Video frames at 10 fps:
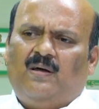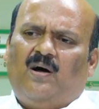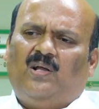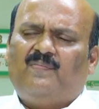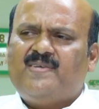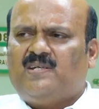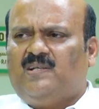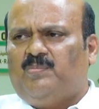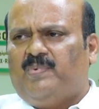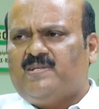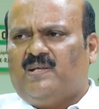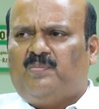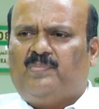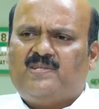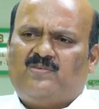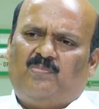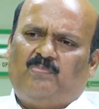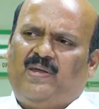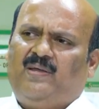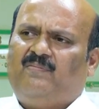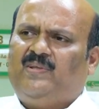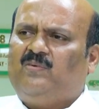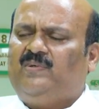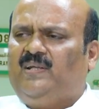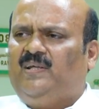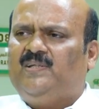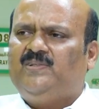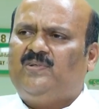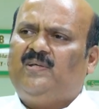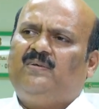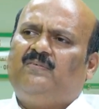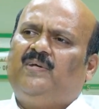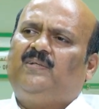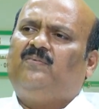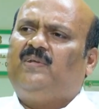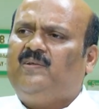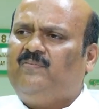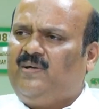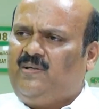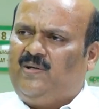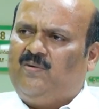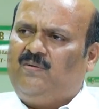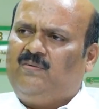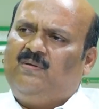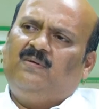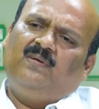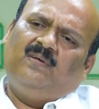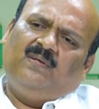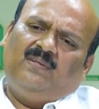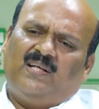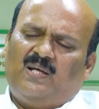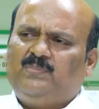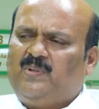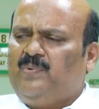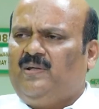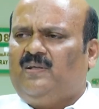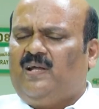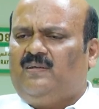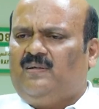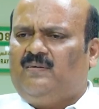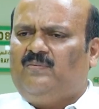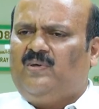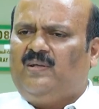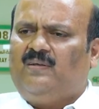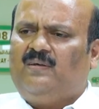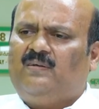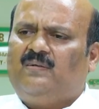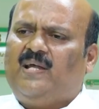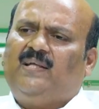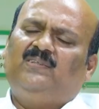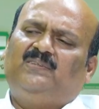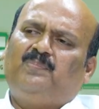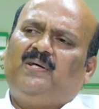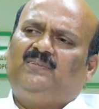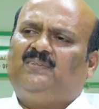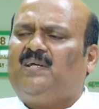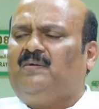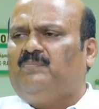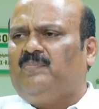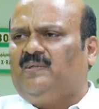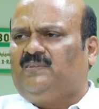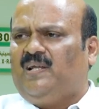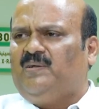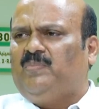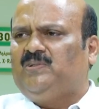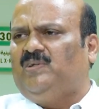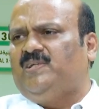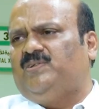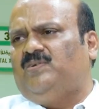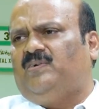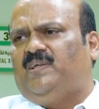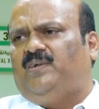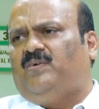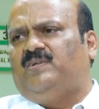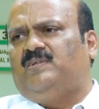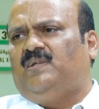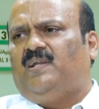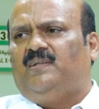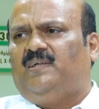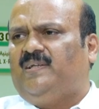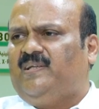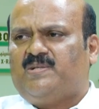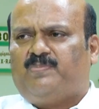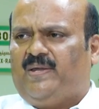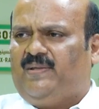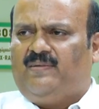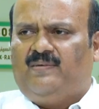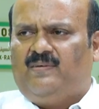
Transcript: all of a sudden the patient complains of pain without any injury, without any work and all. That comes to be like we can diagnose them as slight muscle injury or tendon injury like that in the spine.